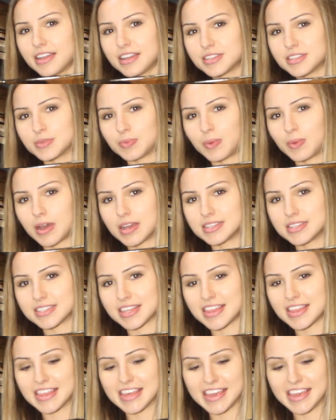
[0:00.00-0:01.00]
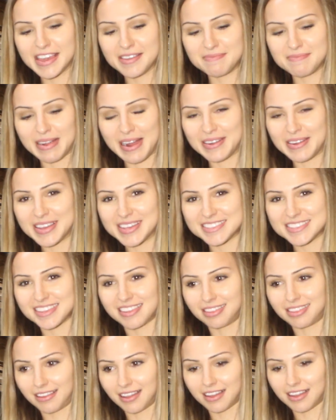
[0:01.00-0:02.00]
is what the brownies
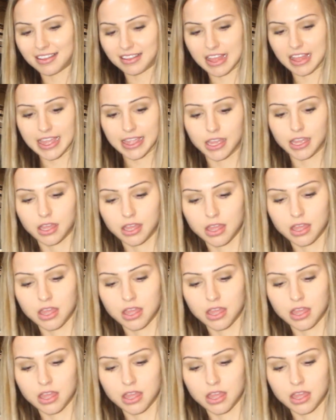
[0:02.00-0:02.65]
look like.